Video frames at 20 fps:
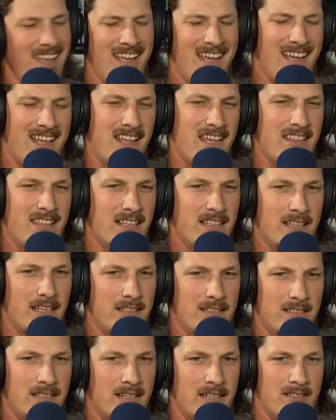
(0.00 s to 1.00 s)
I think
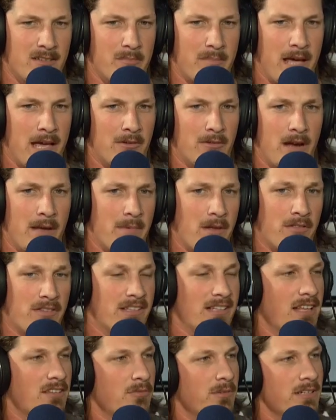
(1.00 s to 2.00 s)
that gets a bad rap. I don't
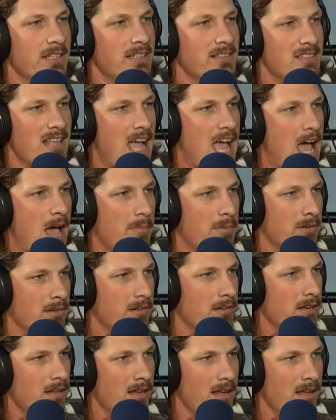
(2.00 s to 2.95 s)
think that's what needs to happen.